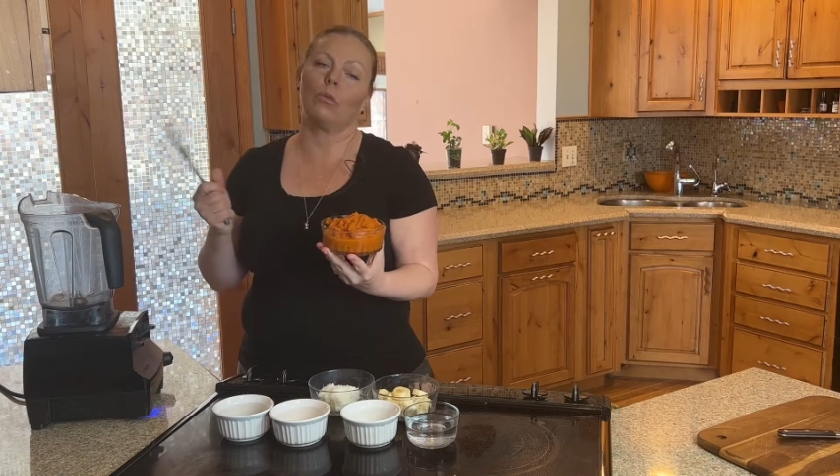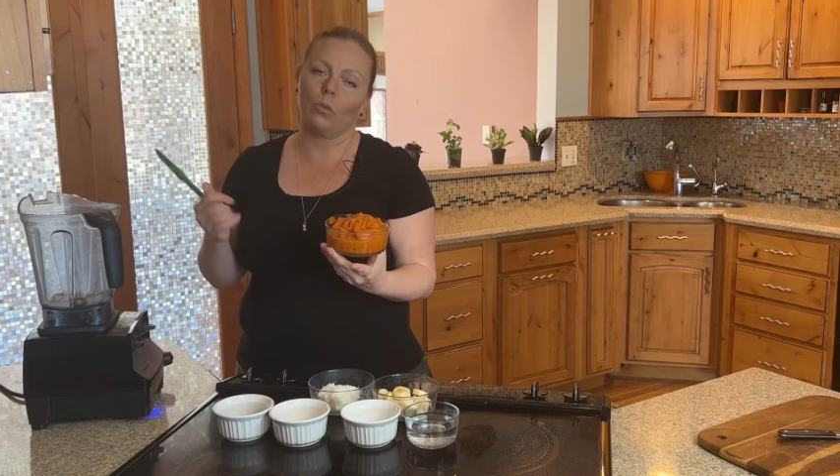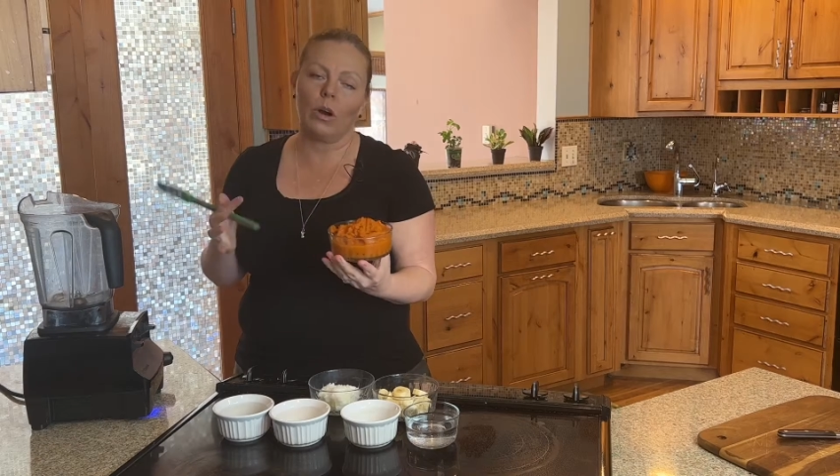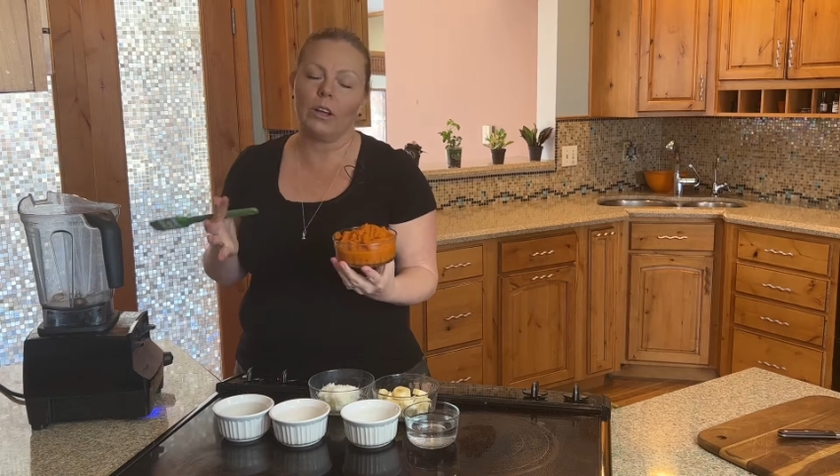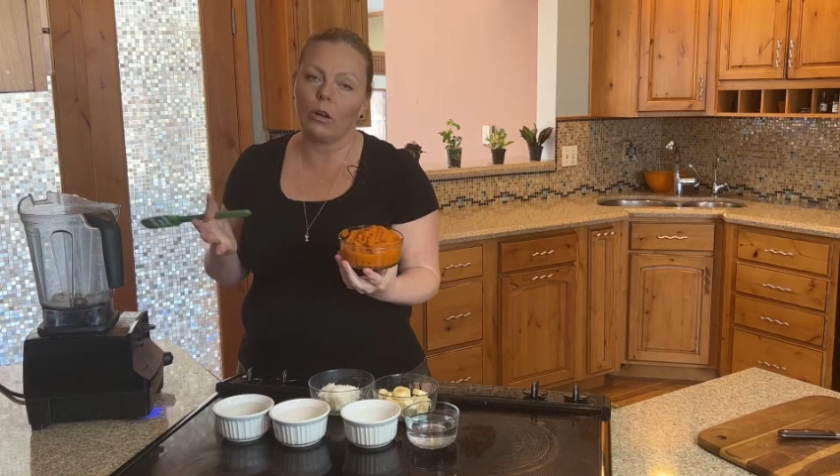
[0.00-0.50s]

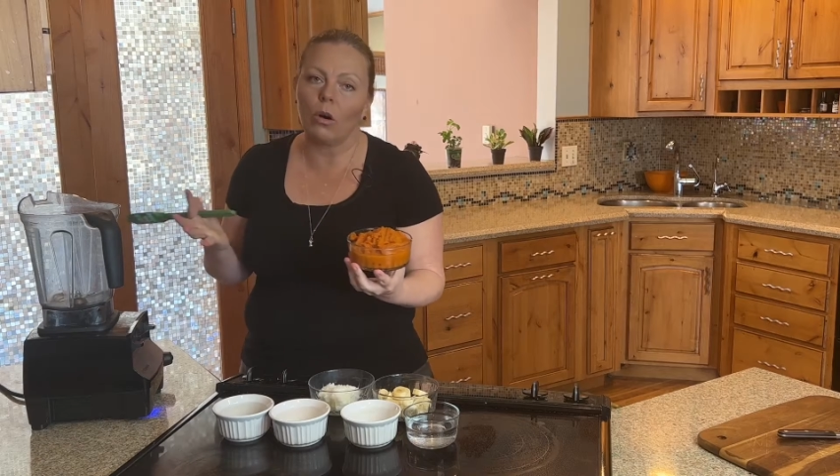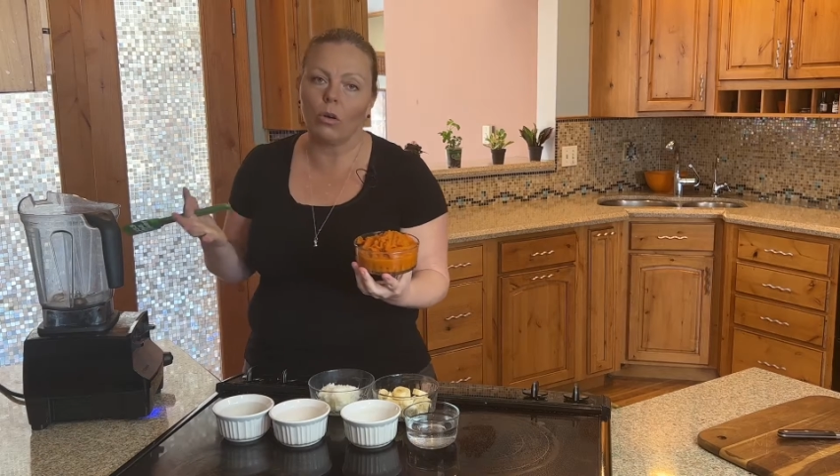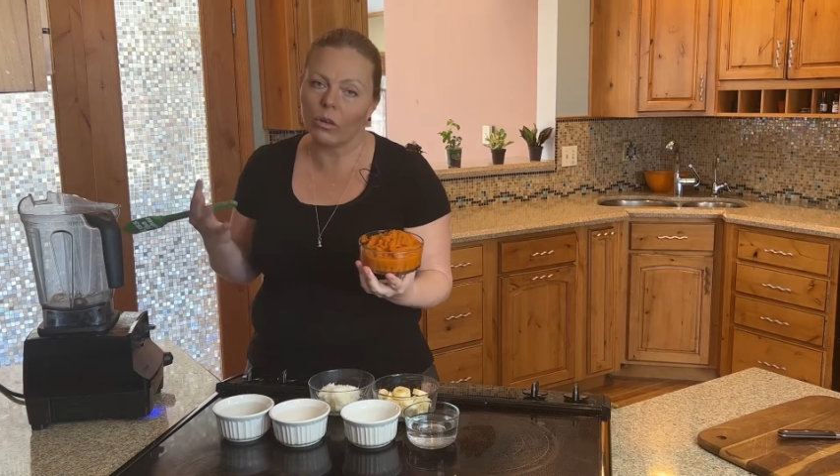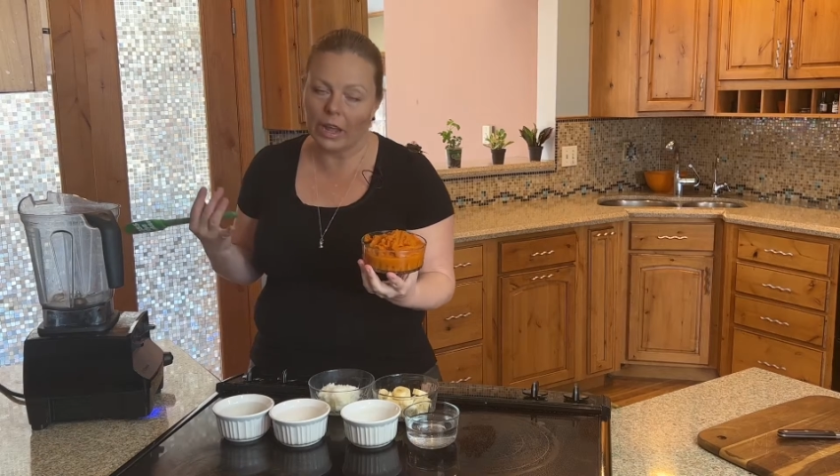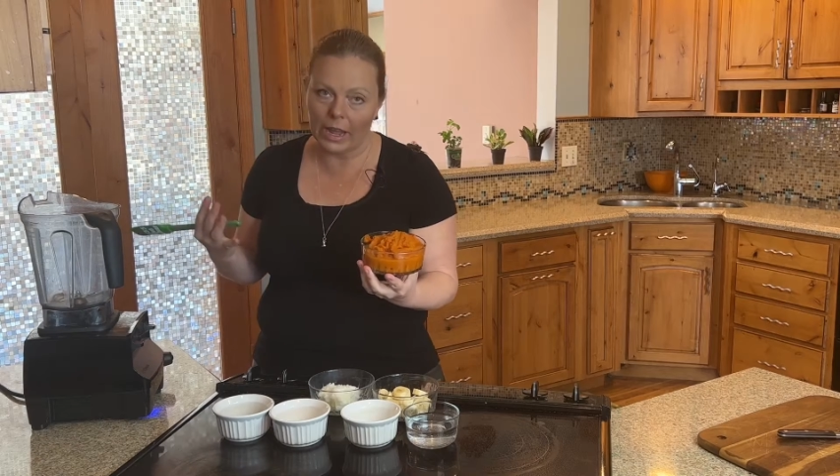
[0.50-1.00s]
1
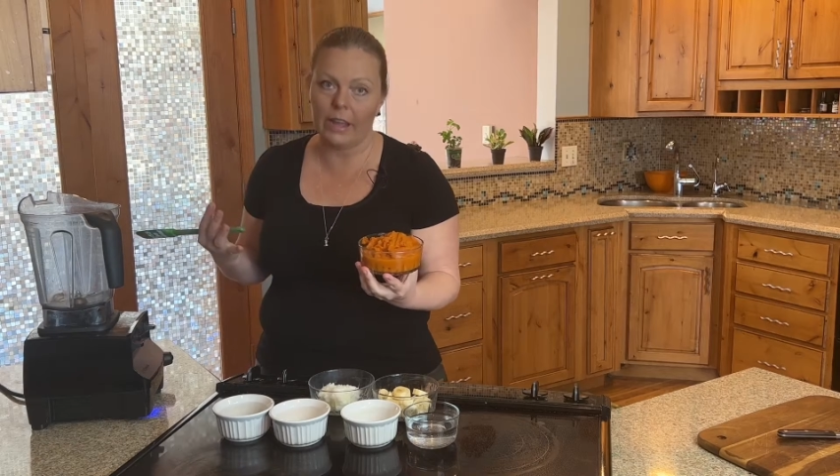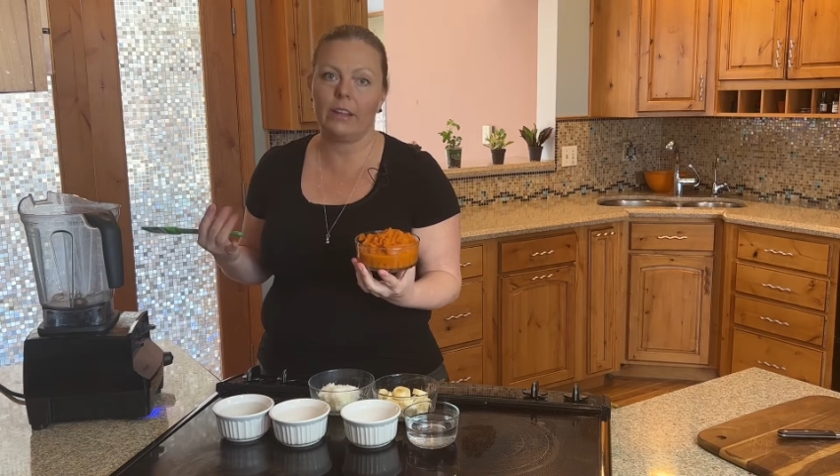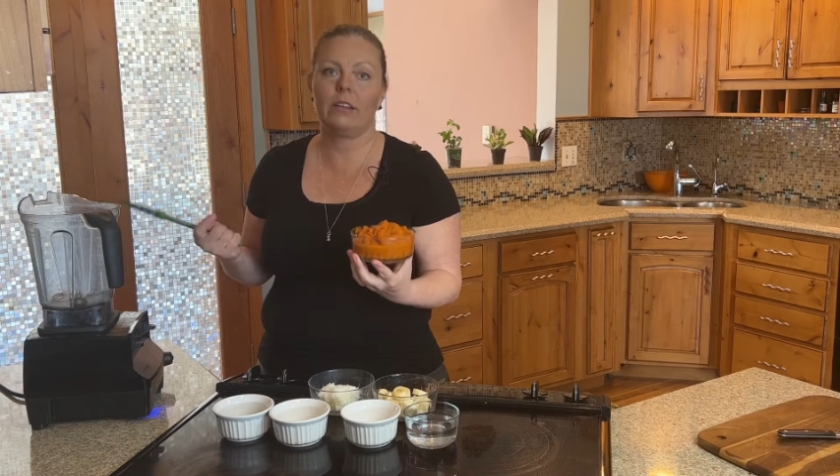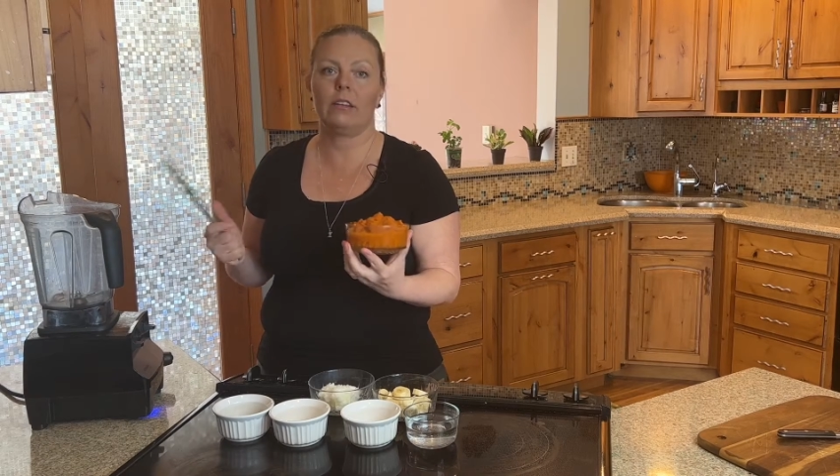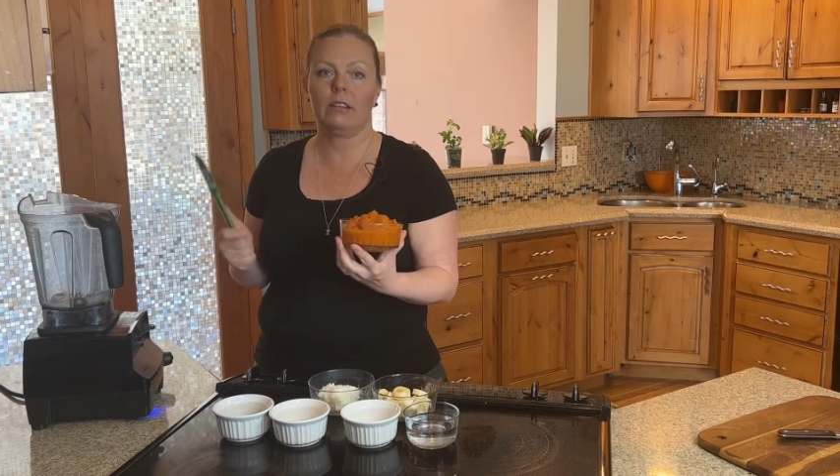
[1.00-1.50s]
whole
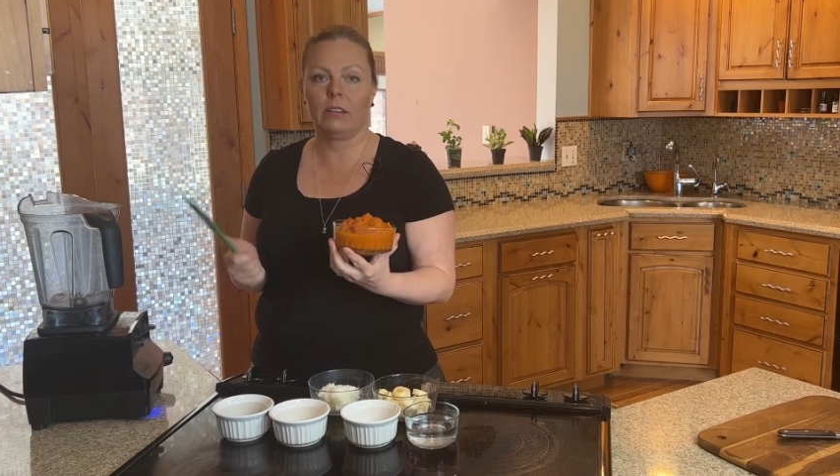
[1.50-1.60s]
can,